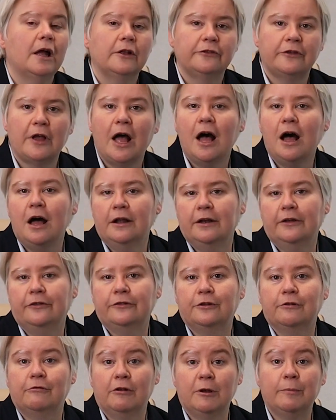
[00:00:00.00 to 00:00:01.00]
To harness
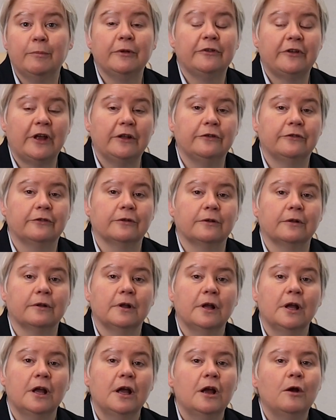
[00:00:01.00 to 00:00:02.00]
the green potential,
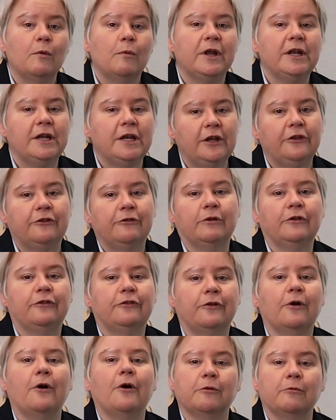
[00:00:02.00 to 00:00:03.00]
we need to
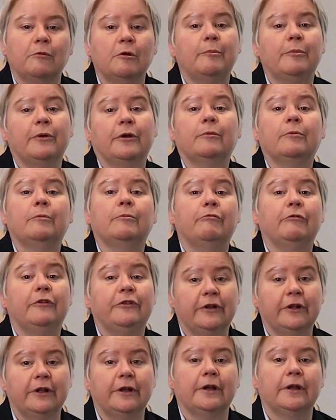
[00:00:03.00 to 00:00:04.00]
ensure that we build
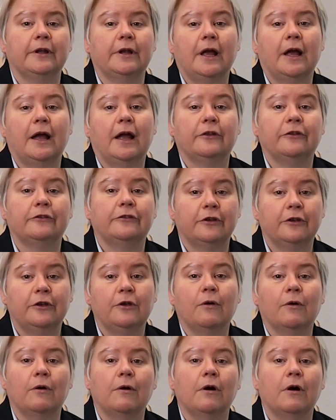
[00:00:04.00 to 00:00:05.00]
resilient and
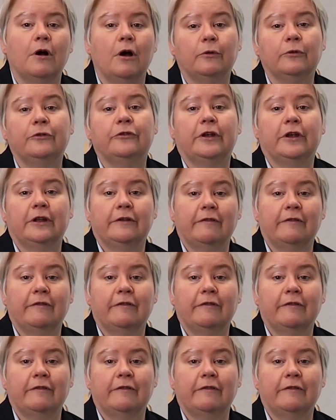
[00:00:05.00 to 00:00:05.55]
secure OT